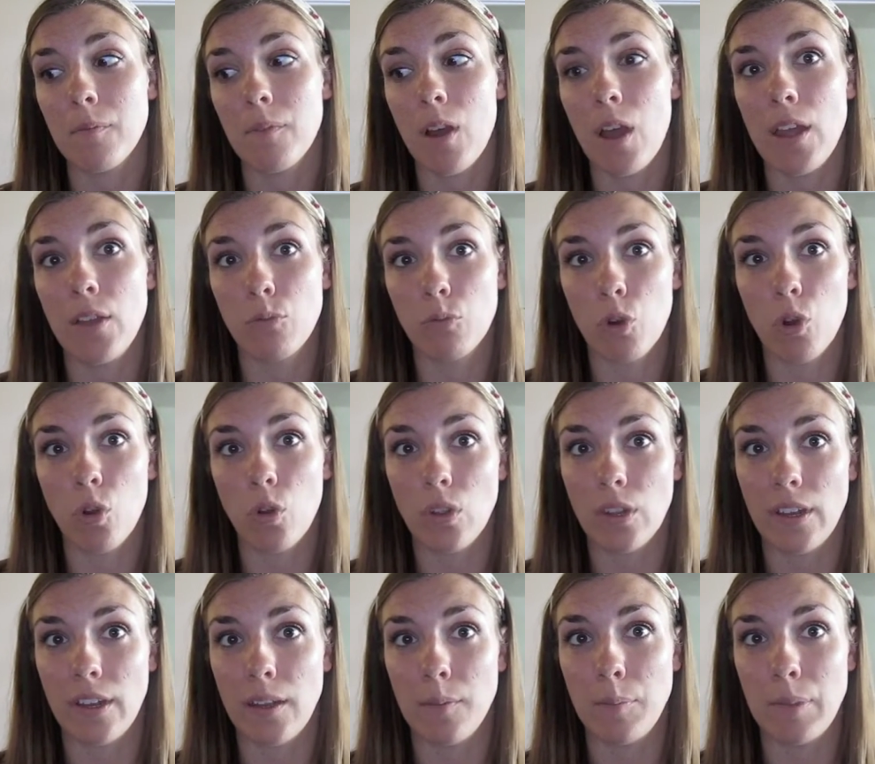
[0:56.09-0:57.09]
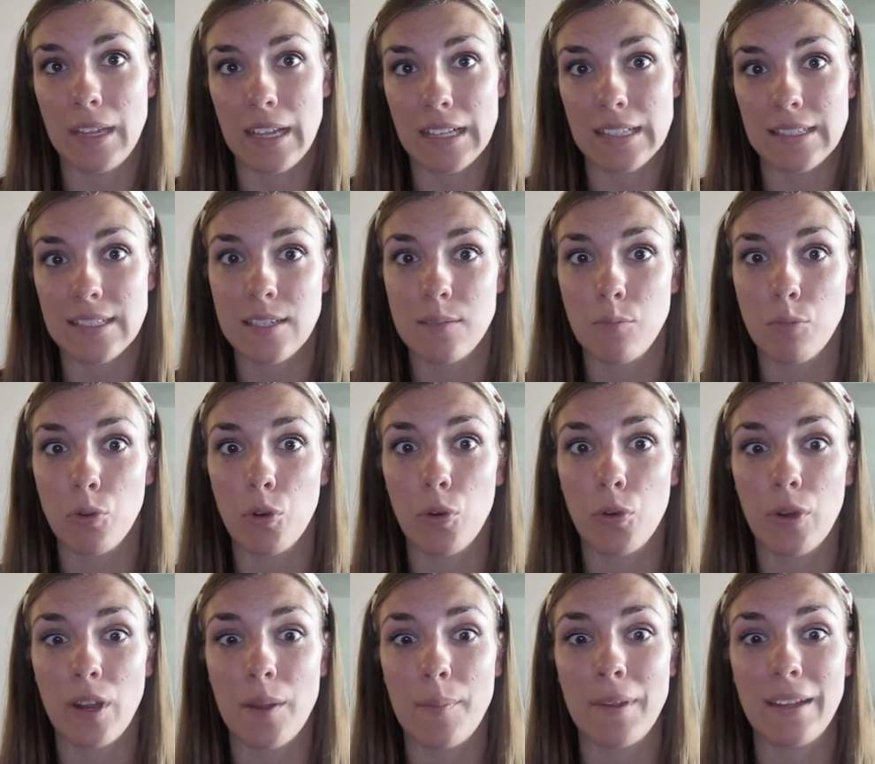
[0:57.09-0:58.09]
enroll in a BSN
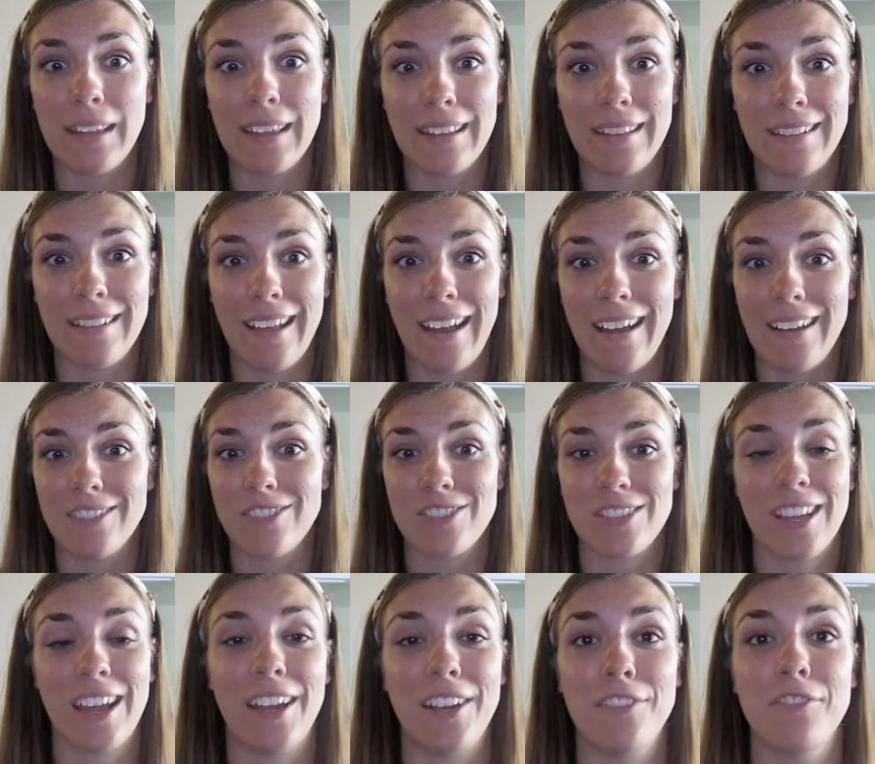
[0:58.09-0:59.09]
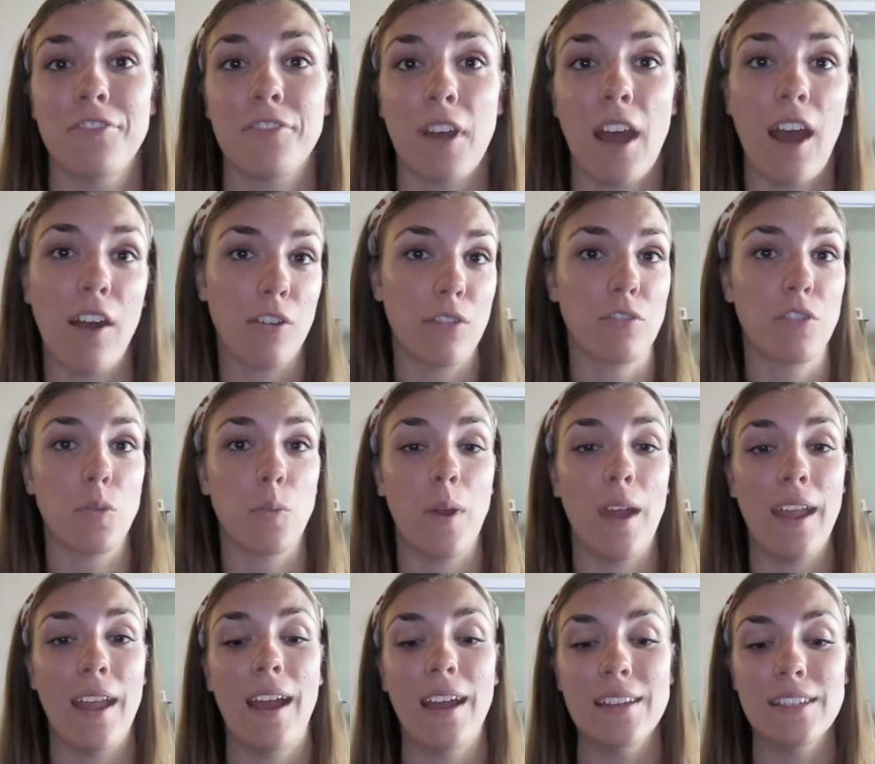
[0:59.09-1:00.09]
program and get that just kind of out of the
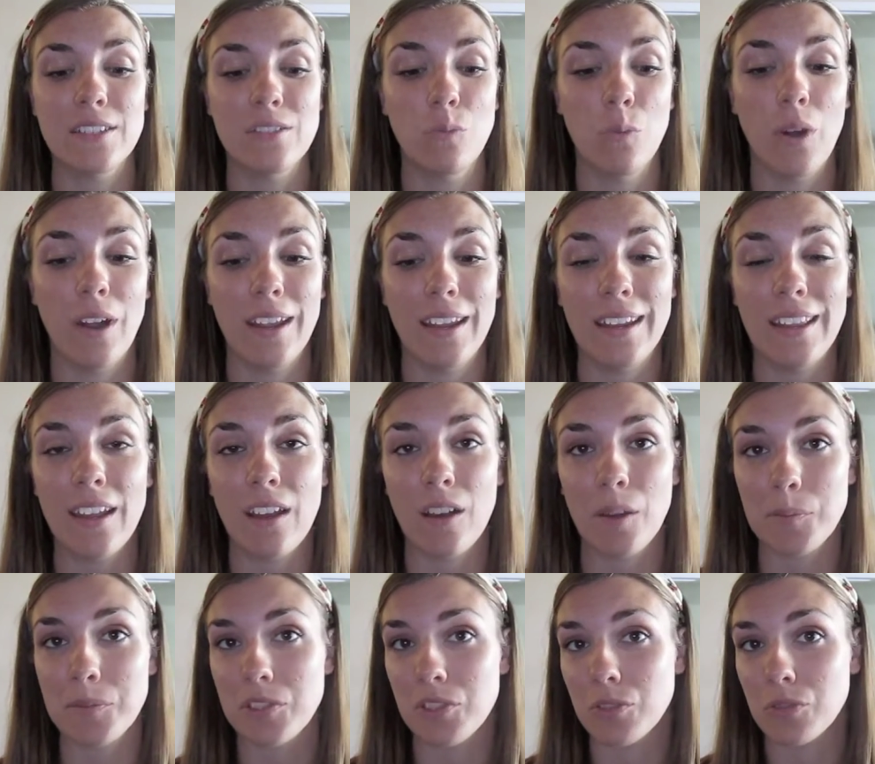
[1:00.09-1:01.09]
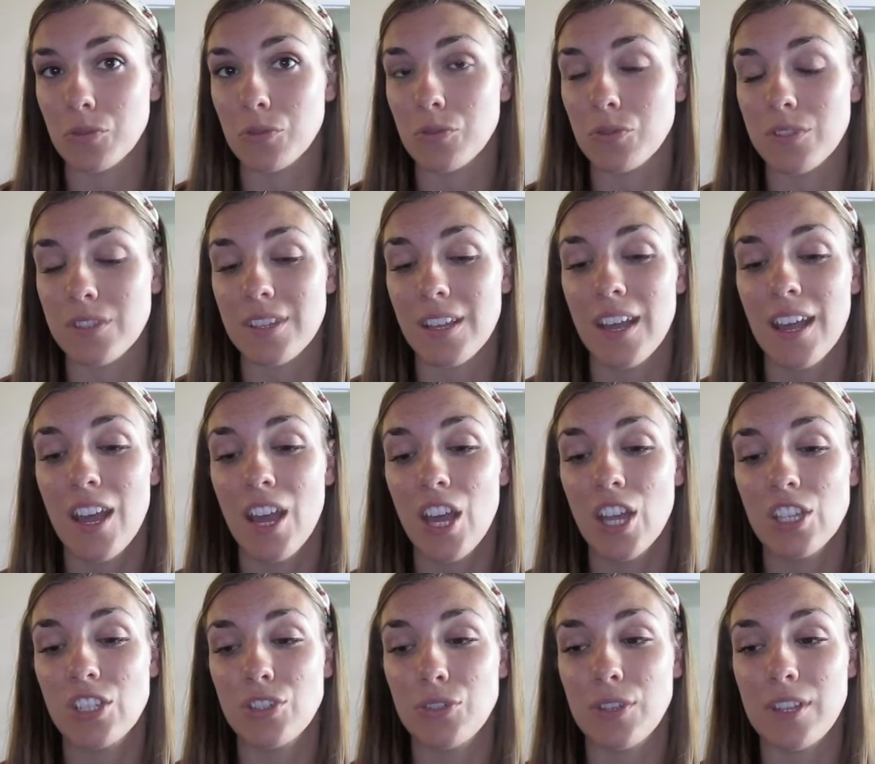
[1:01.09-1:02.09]
way. I didn't want any obstacles
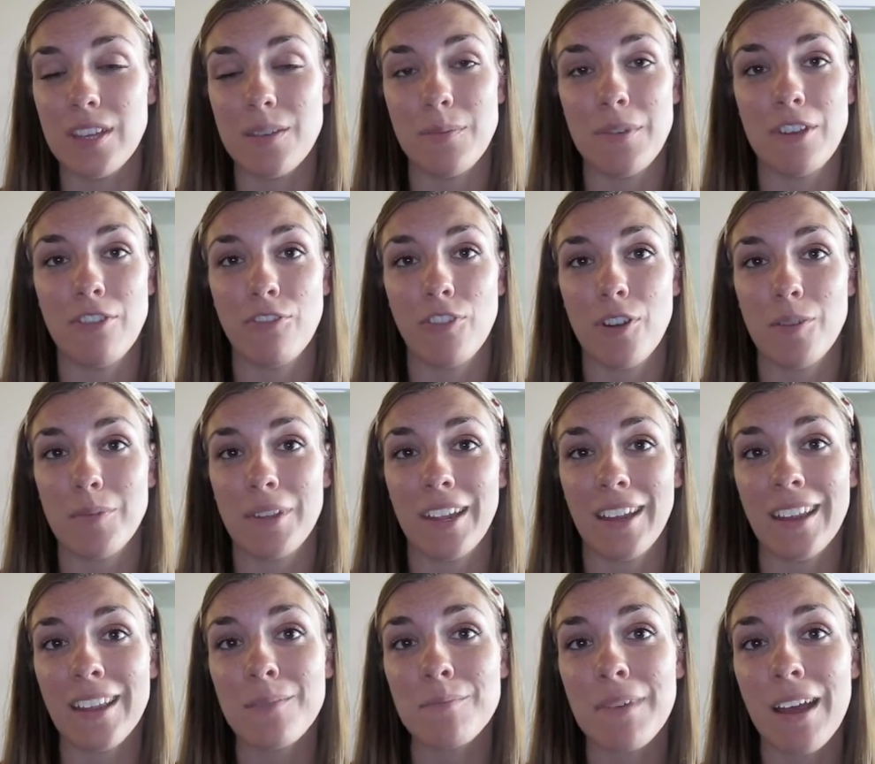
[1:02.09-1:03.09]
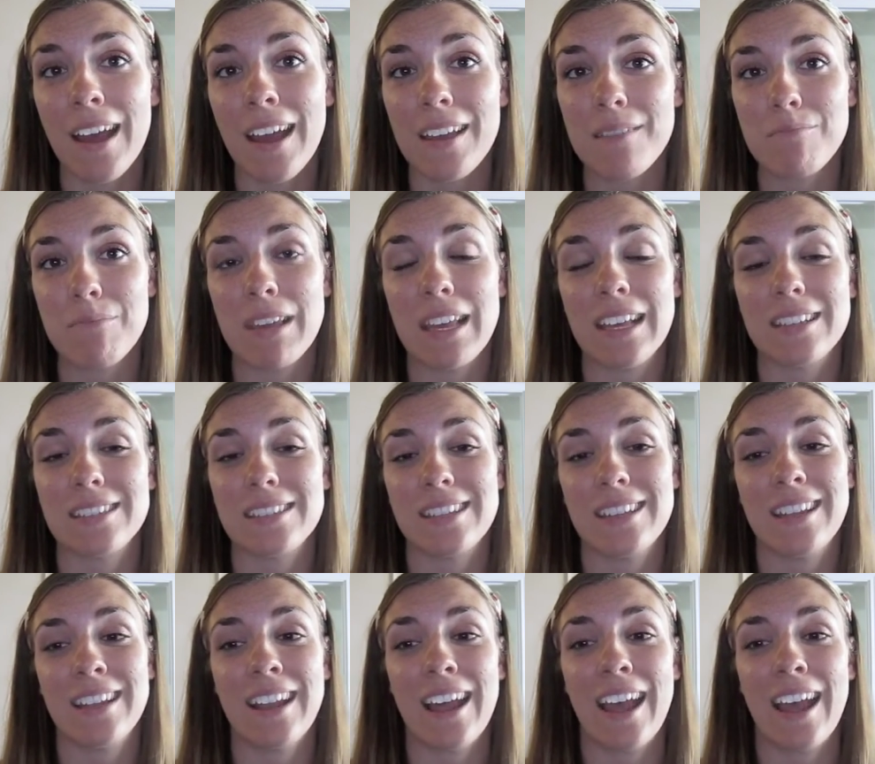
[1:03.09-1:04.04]
to keep me from getting my BSN.